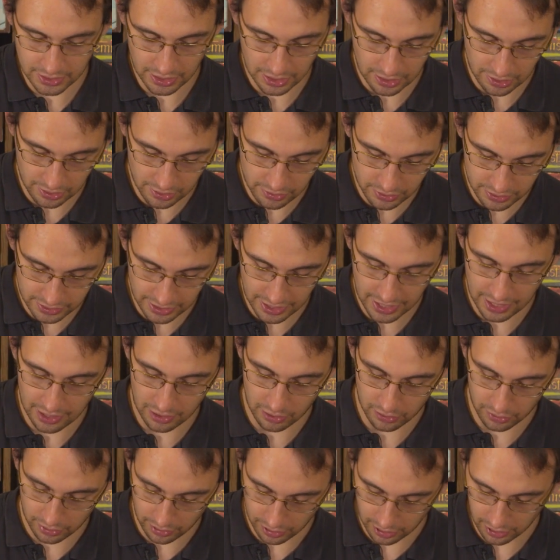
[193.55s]
I lose a
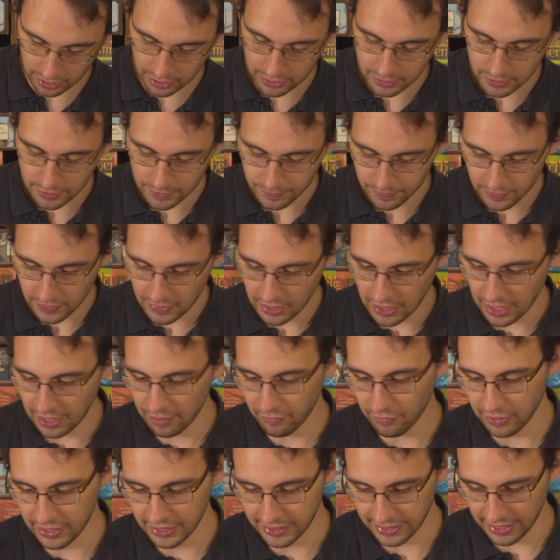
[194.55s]
health,
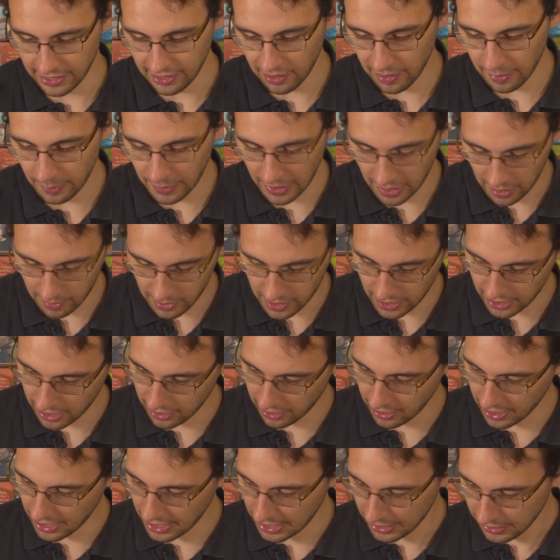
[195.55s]
and reset that battle marker
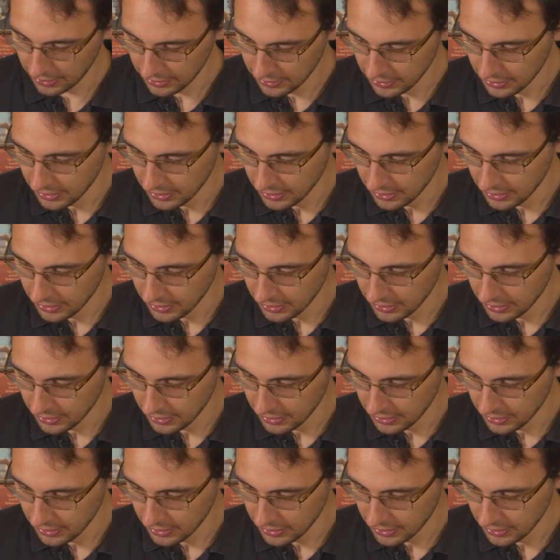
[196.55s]
there.